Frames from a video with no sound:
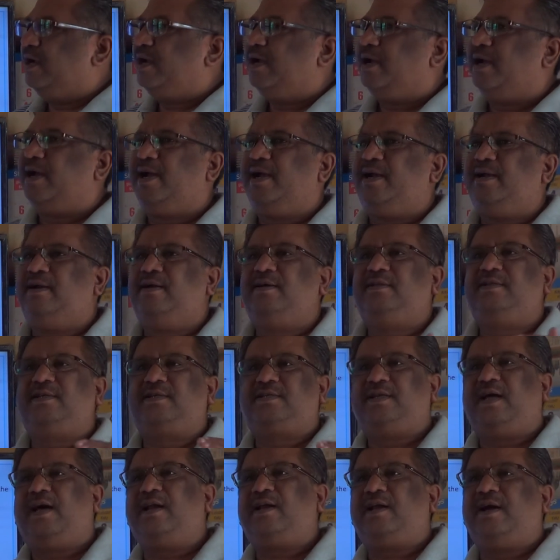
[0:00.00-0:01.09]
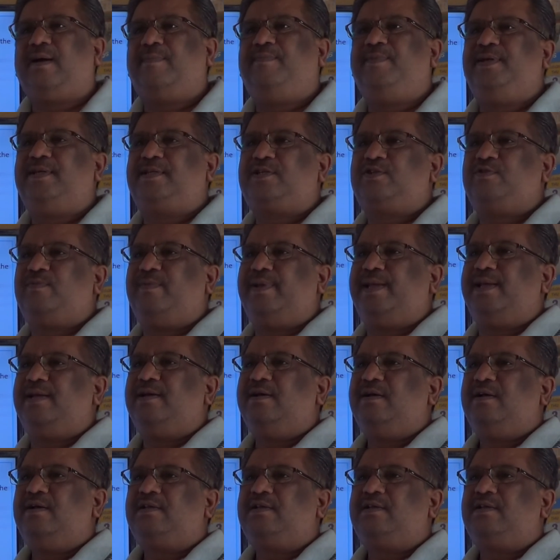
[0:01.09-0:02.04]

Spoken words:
and the star appears to be